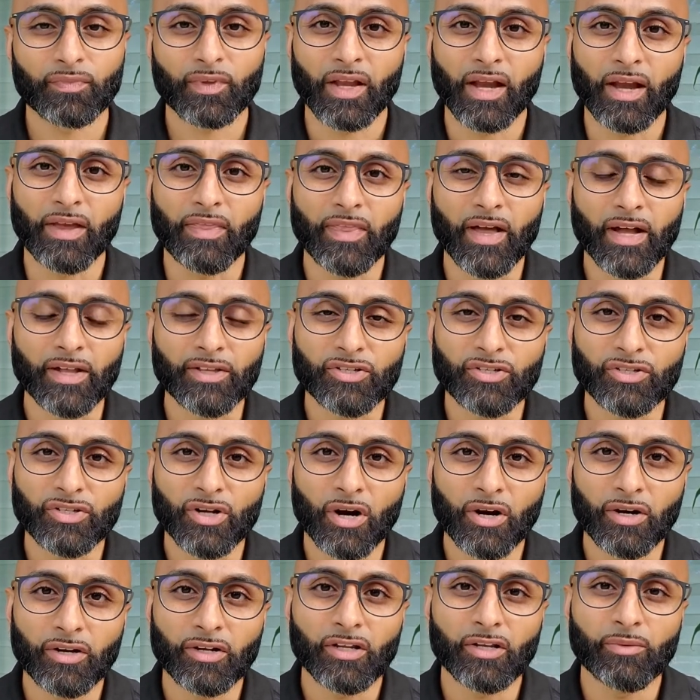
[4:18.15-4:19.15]
And that
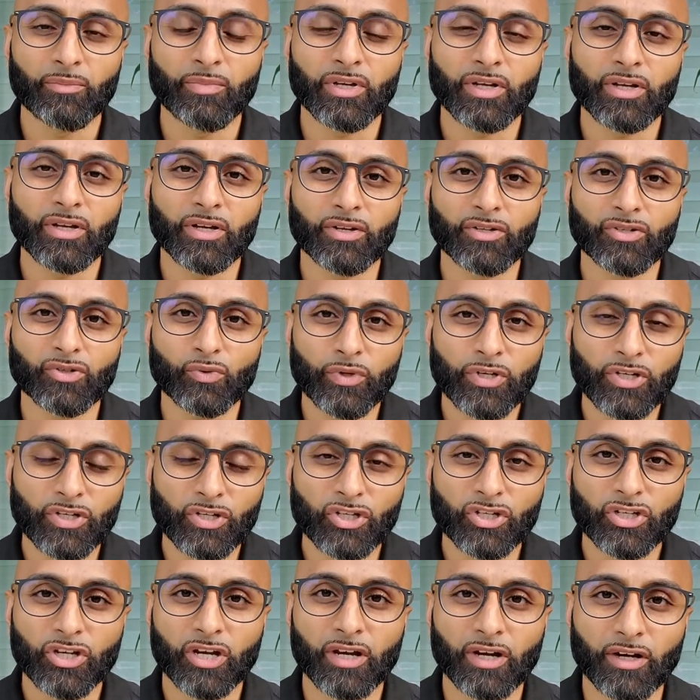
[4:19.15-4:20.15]
started because we
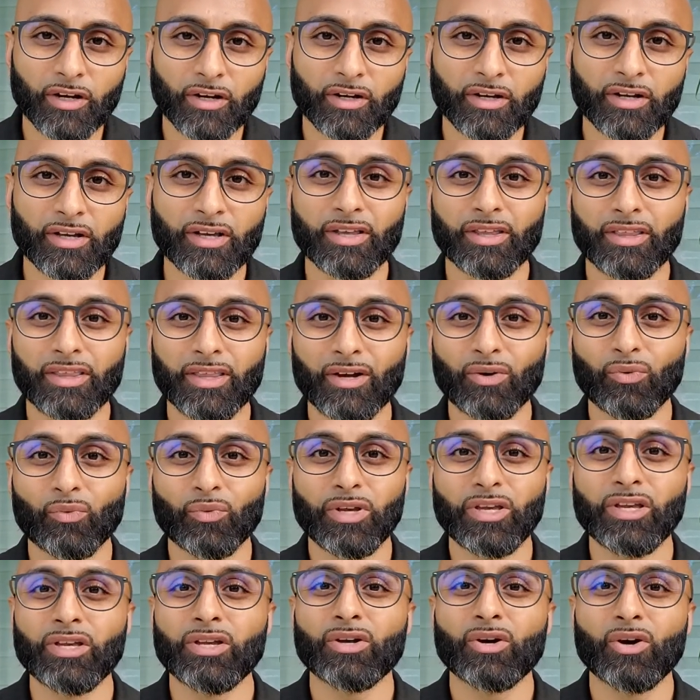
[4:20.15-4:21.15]
shared that
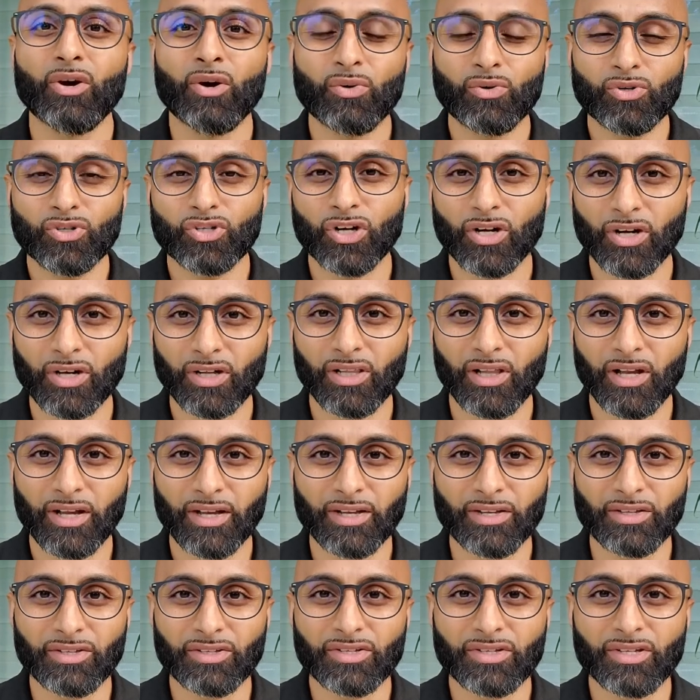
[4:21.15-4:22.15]
we coach our
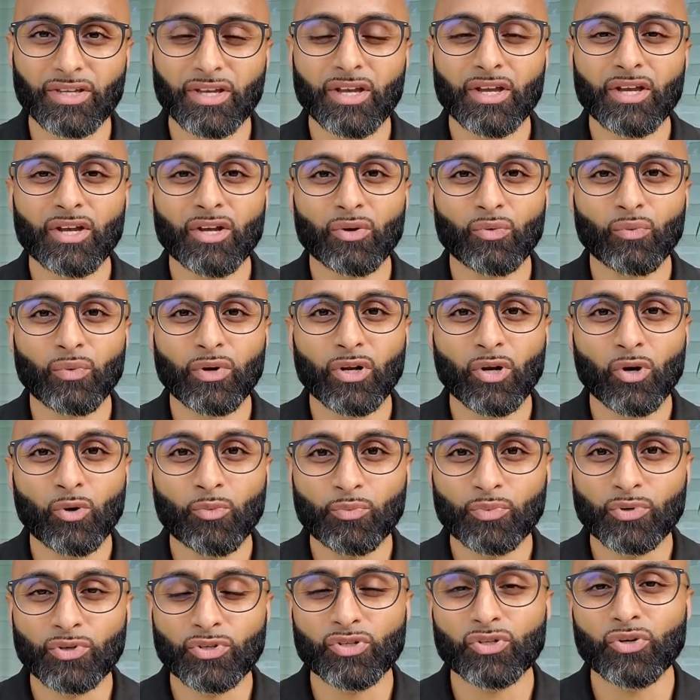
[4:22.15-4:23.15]
clients. We
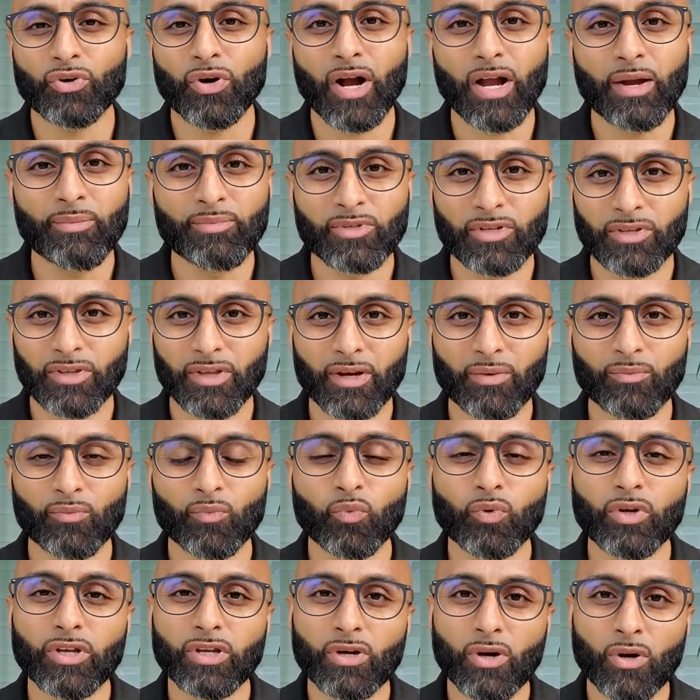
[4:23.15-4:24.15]
don't prescribe to them.
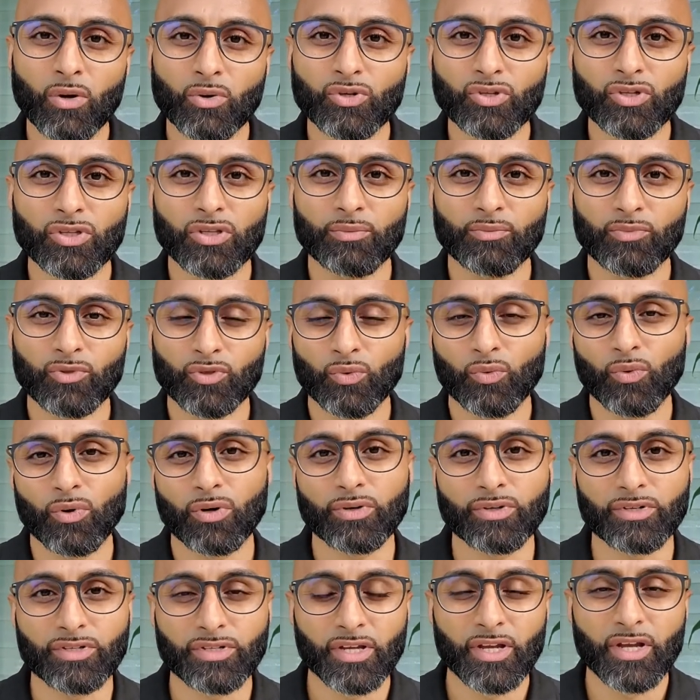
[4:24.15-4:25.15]
We coach them
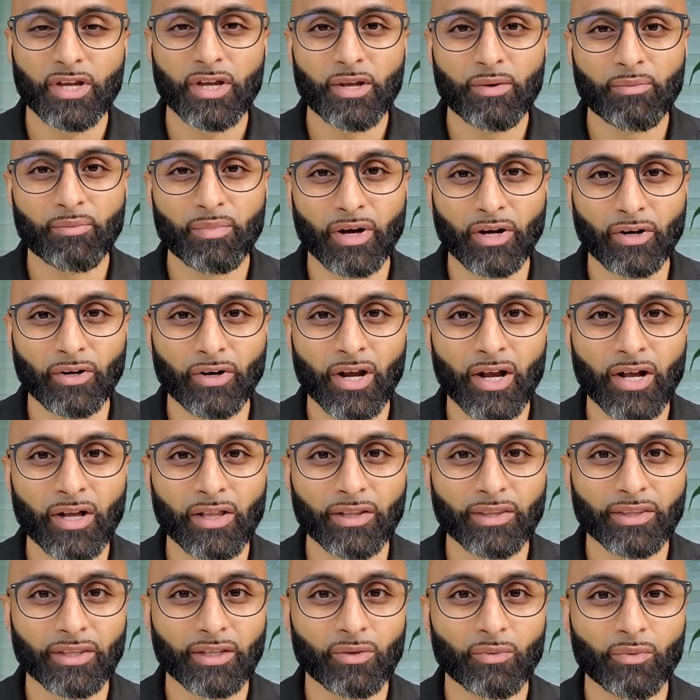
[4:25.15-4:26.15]
towards better
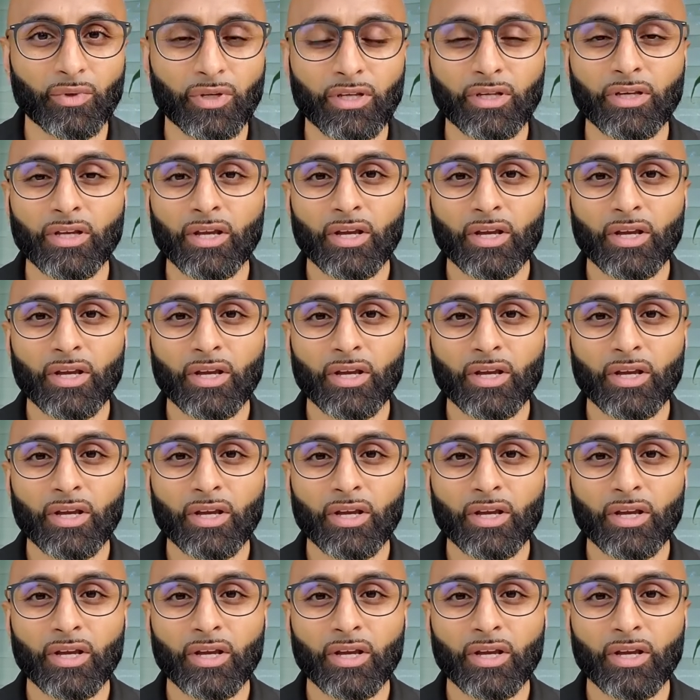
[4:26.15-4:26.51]
health, and we